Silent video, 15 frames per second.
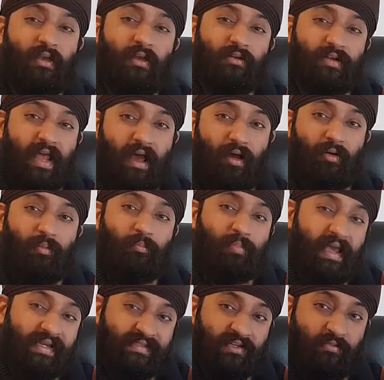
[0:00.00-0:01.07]
Now,
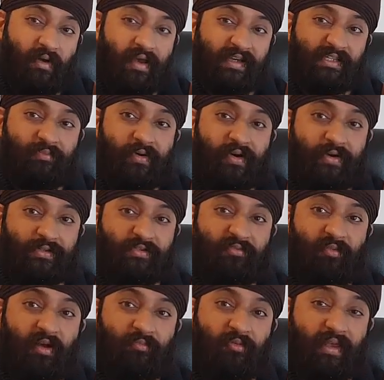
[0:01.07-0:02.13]
based on my experience
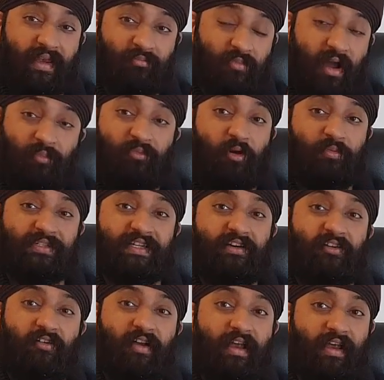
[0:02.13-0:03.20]
in my property
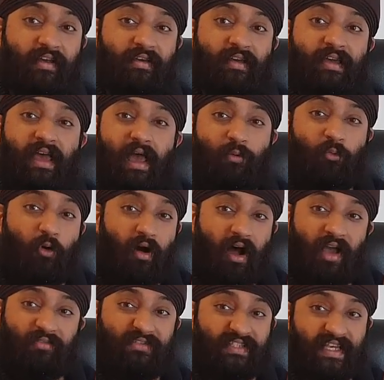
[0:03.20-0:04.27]
career and what
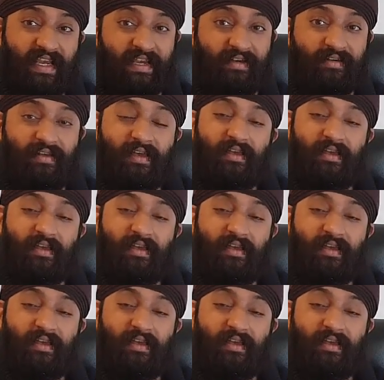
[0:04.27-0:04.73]
I've seen,